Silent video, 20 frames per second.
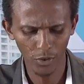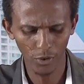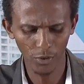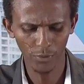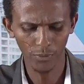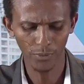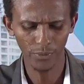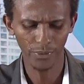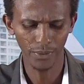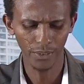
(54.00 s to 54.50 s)

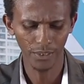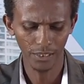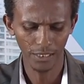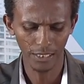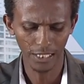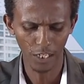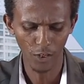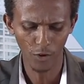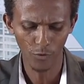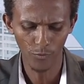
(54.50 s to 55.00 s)
of
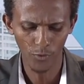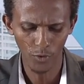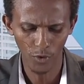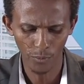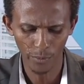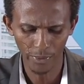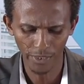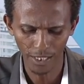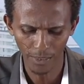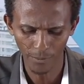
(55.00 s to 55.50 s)

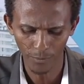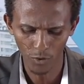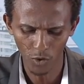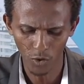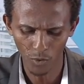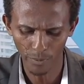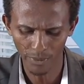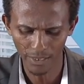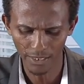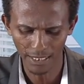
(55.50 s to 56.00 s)
rainfall became
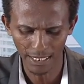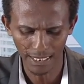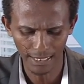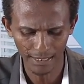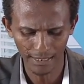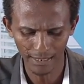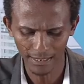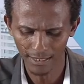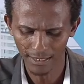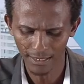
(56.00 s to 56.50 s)
common
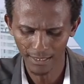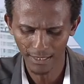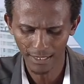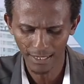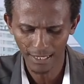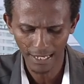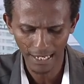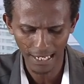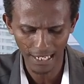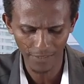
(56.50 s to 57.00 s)
that
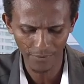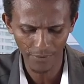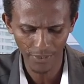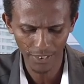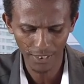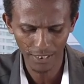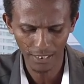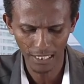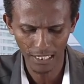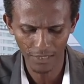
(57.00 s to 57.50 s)

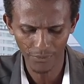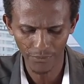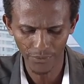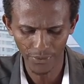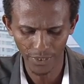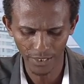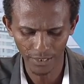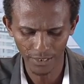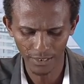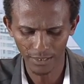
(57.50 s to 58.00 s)
adversely
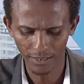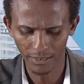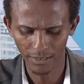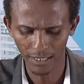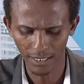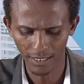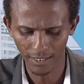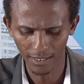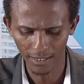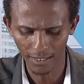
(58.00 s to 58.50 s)
affect
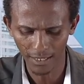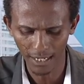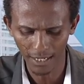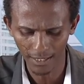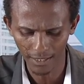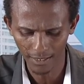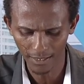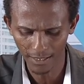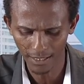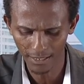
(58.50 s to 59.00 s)
the
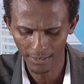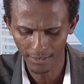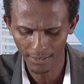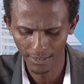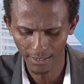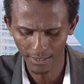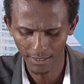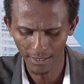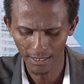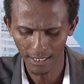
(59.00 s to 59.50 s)

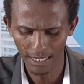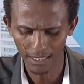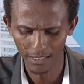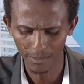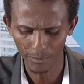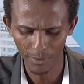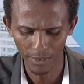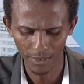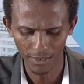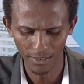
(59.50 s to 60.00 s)
agriculture,
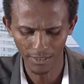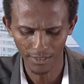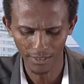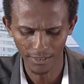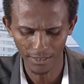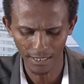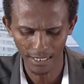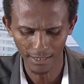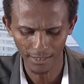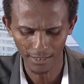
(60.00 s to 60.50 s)
ultimately
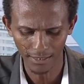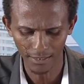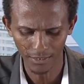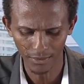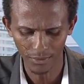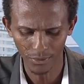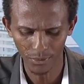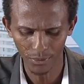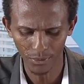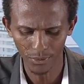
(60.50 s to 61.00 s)

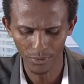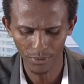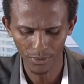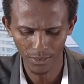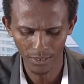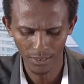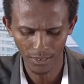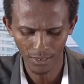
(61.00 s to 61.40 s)
resulting to